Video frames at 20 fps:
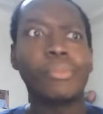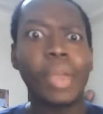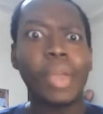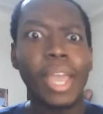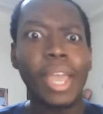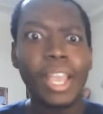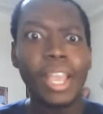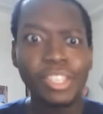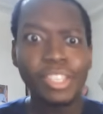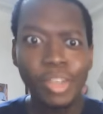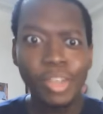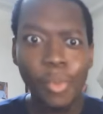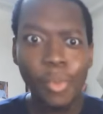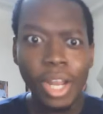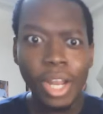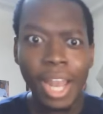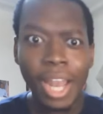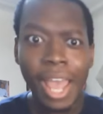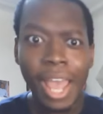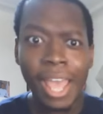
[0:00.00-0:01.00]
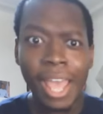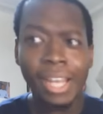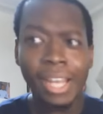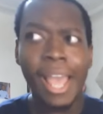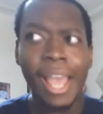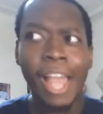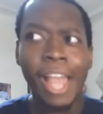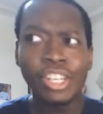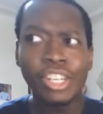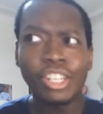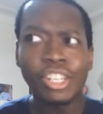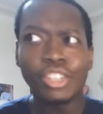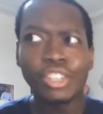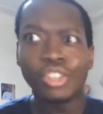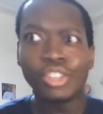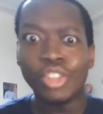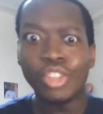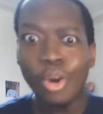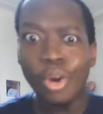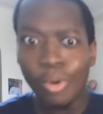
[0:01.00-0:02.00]
He's the one that actually
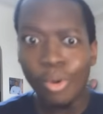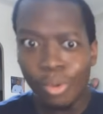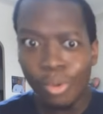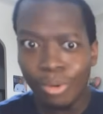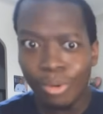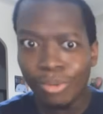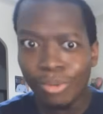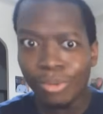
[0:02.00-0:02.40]
stole.